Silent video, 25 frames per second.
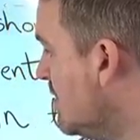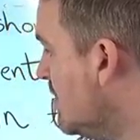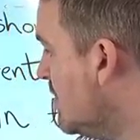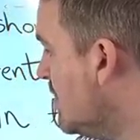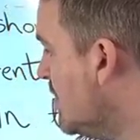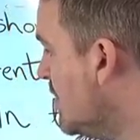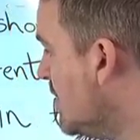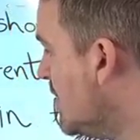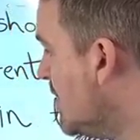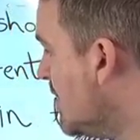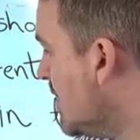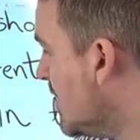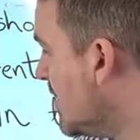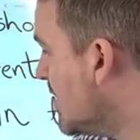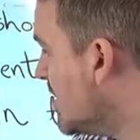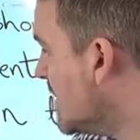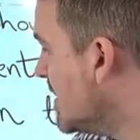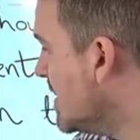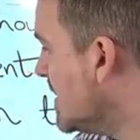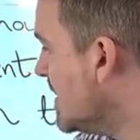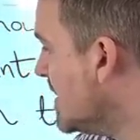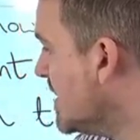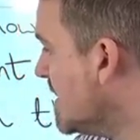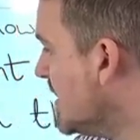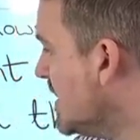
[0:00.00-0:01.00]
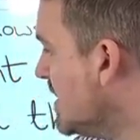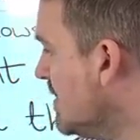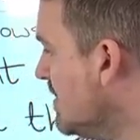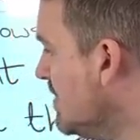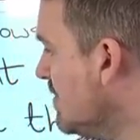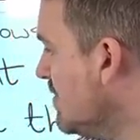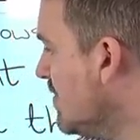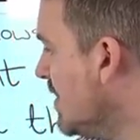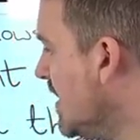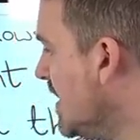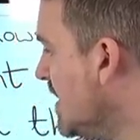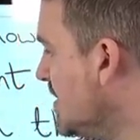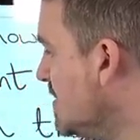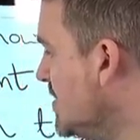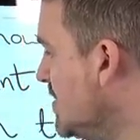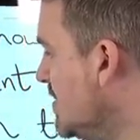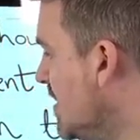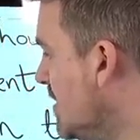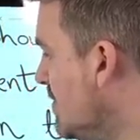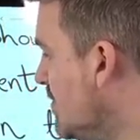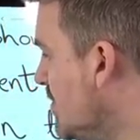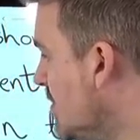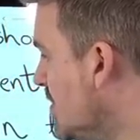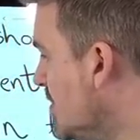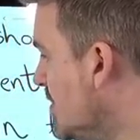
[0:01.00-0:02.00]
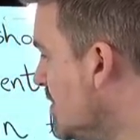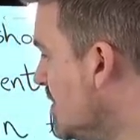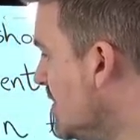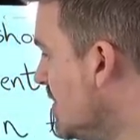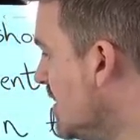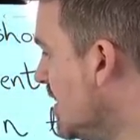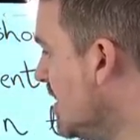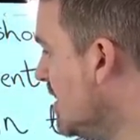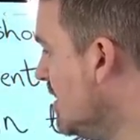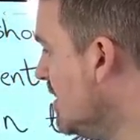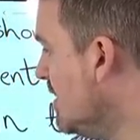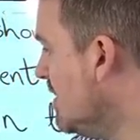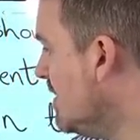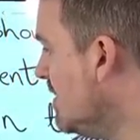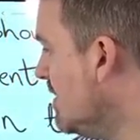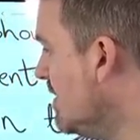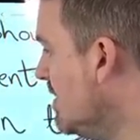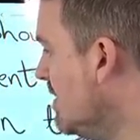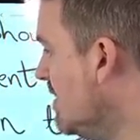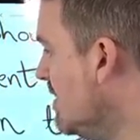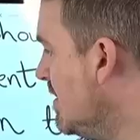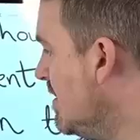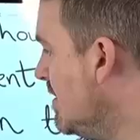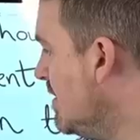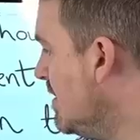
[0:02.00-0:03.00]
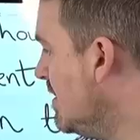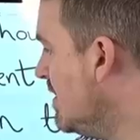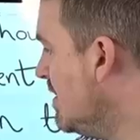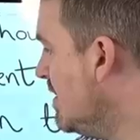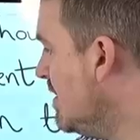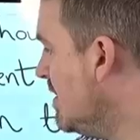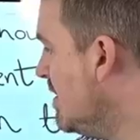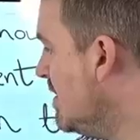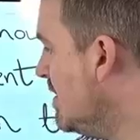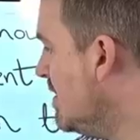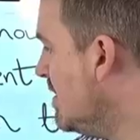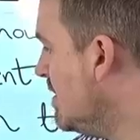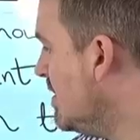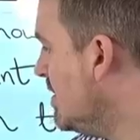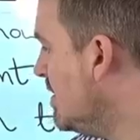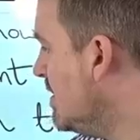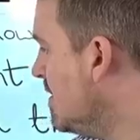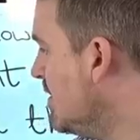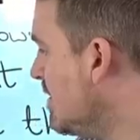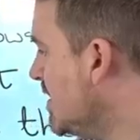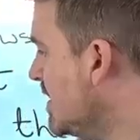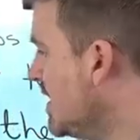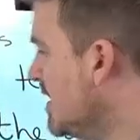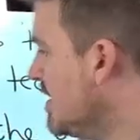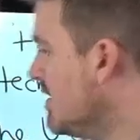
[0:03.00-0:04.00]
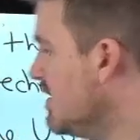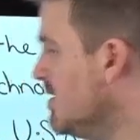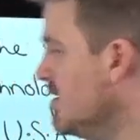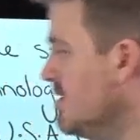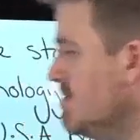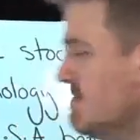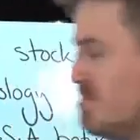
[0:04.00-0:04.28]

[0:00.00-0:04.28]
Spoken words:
put an article in here? Why did you not put the here?